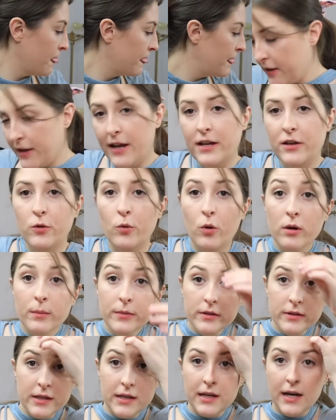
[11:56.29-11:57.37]
Okay, and
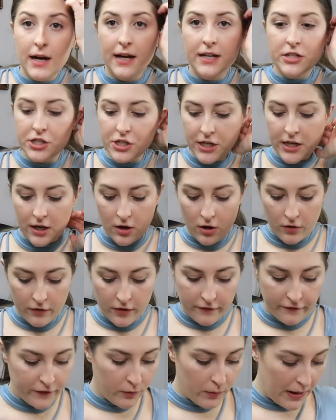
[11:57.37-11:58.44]
normally I share
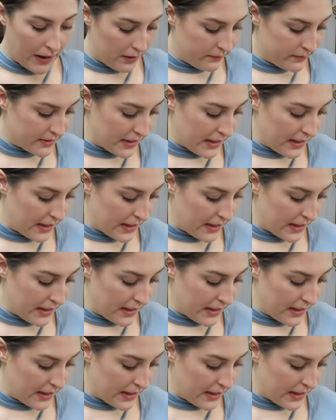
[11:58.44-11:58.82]
a few items